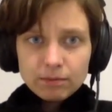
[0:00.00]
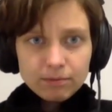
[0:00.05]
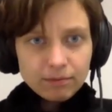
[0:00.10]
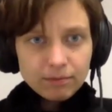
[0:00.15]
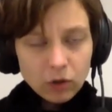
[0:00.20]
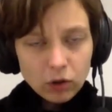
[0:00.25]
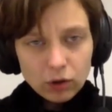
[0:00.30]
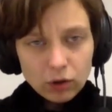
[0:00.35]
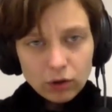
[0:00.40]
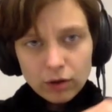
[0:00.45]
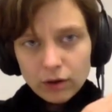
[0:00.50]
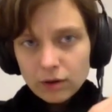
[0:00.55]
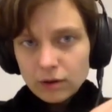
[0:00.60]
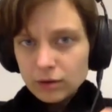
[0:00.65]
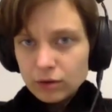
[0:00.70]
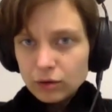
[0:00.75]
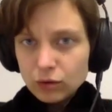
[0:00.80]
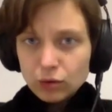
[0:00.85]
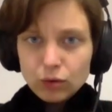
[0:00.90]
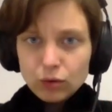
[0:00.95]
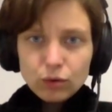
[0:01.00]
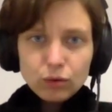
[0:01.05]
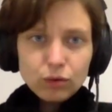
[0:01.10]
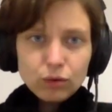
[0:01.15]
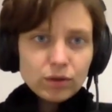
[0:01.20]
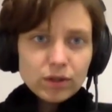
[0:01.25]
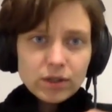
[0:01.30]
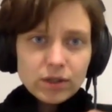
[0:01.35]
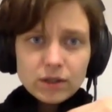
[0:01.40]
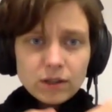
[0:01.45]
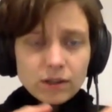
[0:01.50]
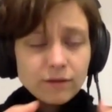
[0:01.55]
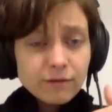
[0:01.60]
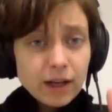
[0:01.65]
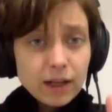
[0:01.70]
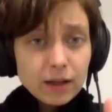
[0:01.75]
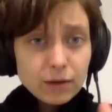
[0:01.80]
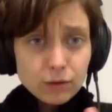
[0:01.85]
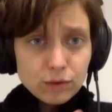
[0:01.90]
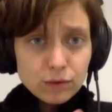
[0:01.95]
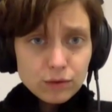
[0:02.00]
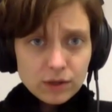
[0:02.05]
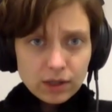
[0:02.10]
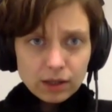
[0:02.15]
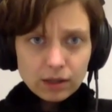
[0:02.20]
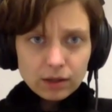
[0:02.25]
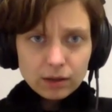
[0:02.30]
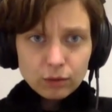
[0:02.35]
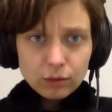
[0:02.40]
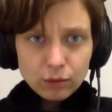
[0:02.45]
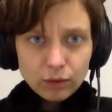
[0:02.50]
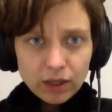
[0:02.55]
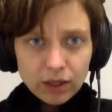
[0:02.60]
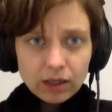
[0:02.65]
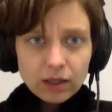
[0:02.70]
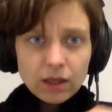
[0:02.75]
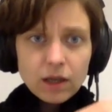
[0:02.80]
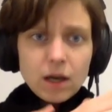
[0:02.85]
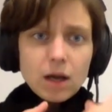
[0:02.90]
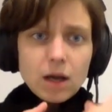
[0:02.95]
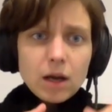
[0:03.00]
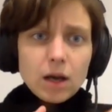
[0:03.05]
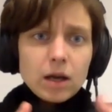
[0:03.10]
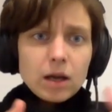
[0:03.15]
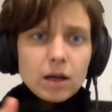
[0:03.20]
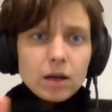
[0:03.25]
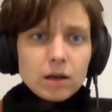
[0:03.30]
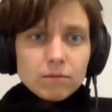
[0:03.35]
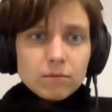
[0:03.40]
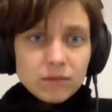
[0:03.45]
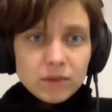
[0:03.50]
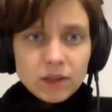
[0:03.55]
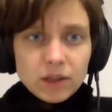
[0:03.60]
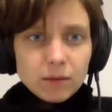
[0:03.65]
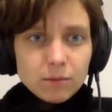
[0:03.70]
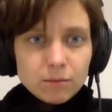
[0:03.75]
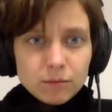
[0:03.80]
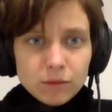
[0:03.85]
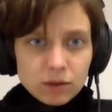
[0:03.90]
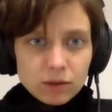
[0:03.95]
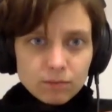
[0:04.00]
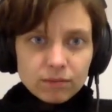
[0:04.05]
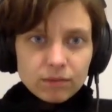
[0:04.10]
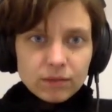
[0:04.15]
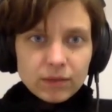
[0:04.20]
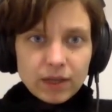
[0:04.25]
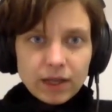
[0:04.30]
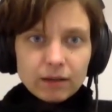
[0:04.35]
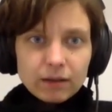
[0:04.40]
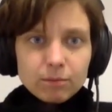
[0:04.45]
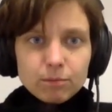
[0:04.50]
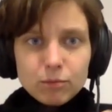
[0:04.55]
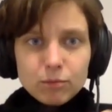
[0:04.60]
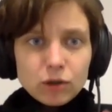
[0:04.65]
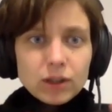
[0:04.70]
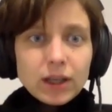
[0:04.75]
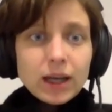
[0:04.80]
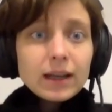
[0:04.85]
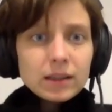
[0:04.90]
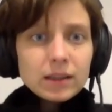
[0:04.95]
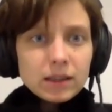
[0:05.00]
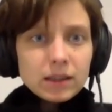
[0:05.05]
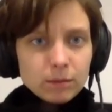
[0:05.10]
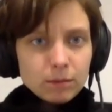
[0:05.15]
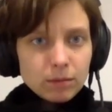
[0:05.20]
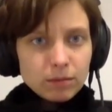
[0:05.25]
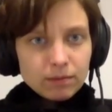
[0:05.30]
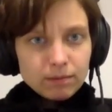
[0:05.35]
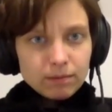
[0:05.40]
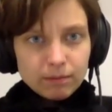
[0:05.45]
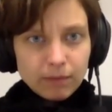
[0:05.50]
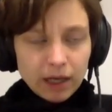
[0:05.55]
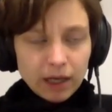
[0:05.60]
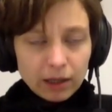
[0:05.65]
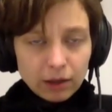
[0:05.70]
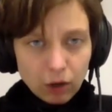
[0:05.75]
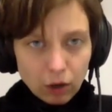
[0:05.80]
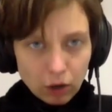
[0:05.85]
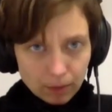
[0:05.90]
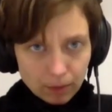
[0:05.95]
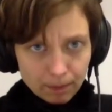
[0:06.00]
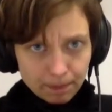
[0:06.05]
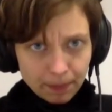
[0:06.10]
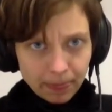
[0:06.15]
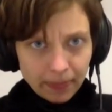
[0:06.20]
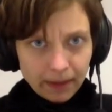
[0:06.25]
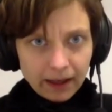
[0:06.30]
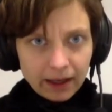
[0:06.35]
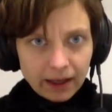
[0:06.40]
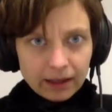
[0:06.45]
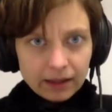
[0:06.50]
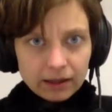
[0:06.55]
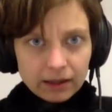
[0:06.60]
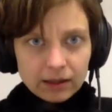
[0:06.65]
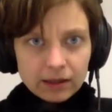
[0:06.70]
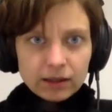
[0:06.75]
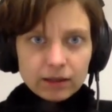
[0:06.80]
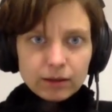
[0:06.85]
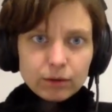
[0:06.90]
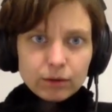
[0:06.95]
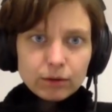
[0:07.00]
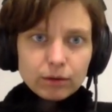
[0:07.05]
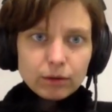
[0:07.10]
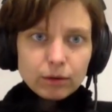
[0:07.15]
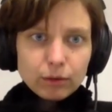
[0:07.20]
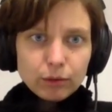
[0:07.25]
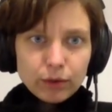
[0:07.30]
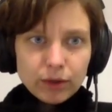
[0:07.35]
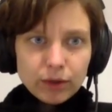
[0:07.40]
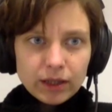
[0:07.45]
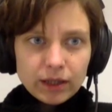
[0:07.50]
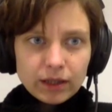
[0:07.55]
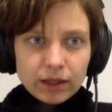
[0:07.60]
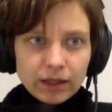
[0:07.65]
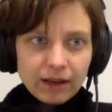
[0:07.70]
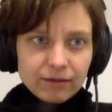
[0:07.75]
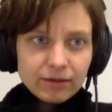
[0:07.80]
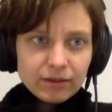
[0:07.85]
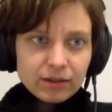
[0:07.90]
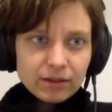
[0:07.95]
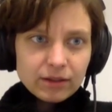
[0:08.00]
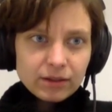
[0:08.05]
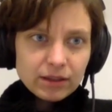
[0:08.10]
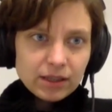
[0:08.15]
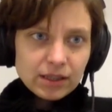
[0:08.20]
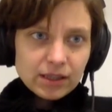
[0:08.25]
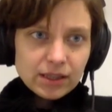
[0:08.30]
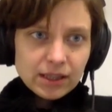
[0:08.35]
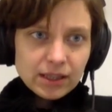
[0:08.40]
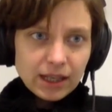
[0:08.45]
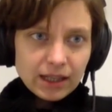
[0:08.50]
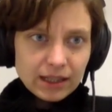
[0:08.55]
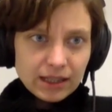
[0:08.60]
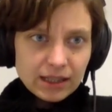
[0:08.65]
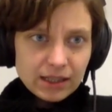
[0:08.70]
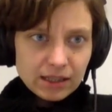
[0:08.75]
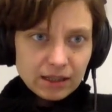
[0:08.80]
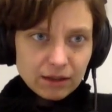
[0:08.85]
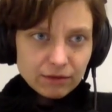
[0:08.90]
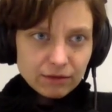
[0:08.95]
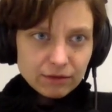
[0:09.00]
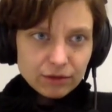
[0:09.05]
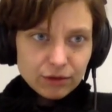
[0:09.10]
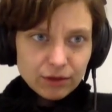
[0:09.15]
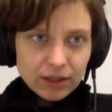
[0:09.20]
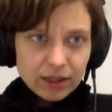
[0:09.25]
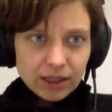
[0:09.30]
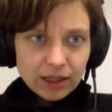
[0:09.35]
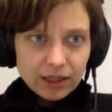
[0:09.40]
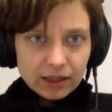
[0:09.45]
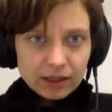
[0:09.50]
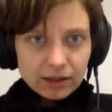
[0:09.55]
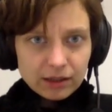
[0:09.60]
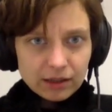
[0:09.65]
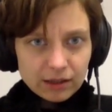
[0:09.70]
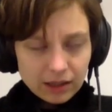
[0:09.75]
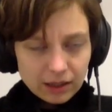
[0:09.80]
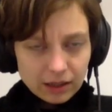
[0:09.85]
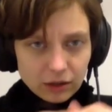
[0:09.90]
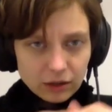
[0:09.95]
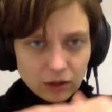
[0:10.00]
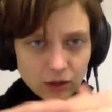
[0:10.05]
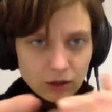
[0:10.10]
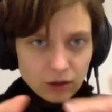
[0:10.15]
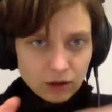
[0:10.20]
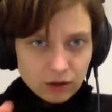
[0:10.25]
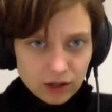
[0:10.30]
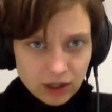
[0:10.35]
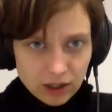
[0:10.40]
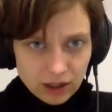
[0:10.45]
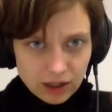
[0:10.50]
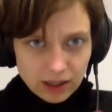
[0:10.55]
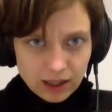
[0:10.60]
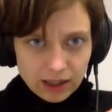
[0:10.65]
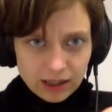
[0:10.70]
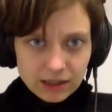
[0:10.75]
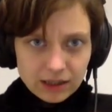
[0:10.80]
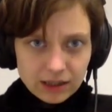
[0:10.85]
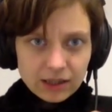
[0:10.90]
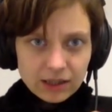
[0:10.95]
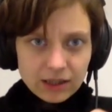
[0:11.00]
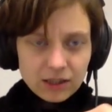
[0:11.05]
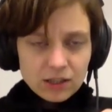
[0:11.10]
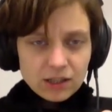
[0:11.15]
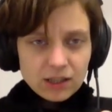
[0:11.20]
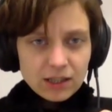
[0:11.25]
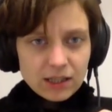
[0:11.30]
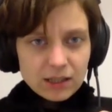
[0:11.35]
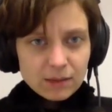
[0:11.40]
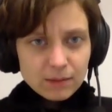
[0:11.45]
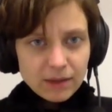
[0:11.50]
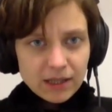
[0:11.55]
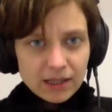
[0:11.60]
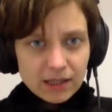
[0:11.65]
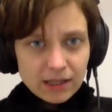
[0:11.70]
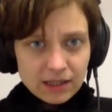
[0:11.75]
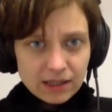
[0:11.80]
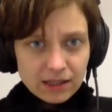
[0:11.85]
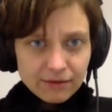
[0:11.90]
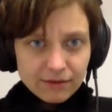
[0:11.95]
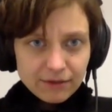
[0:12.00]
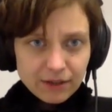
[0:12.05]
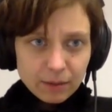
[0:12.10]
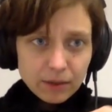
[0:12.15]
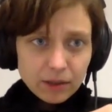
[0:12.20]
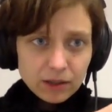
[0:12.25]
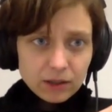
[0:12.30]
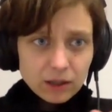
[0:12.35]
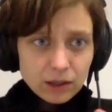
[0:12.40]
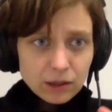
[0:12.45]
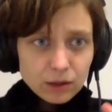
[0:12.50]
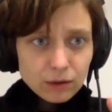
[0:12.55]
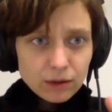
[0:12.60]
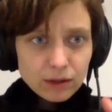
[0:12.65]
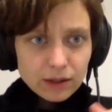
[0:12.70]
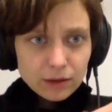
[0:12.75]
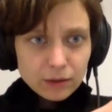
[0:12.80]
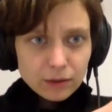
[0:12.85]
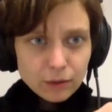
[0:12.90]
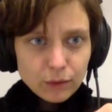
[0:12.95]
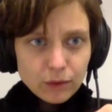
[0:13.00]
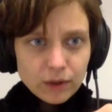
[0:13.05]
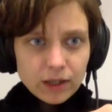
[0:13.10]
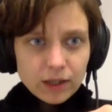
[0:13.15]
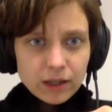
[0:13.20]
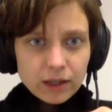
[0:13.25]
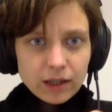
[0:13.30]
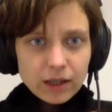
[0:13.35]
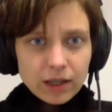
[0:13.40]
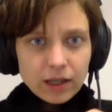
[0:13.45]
or to certain values that we deemed like protected by law. And we have this tendency of treating technology and digital space as something particular where